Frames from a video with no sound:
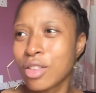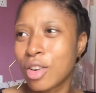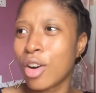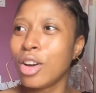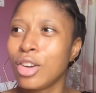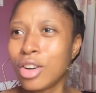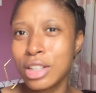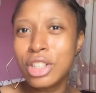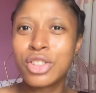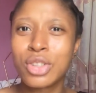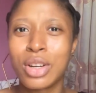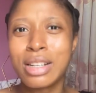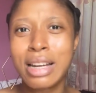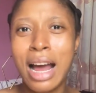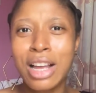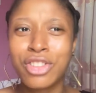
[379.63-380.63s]
call on each
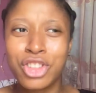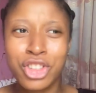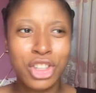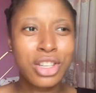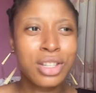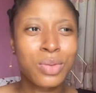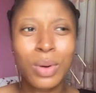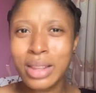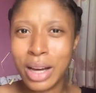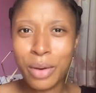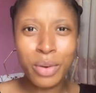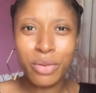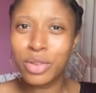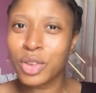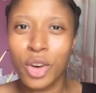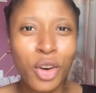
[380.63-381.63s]
other, geez, what are
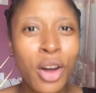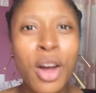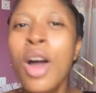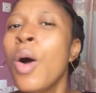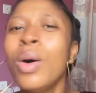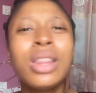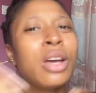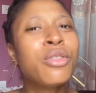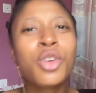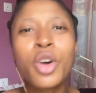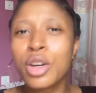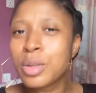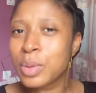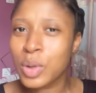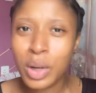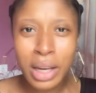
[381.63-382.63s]
we even going
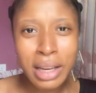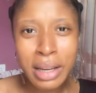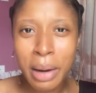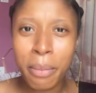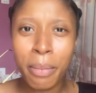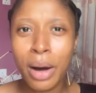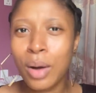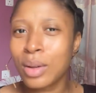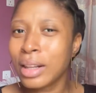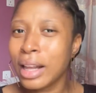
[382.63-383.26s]
to be talking about?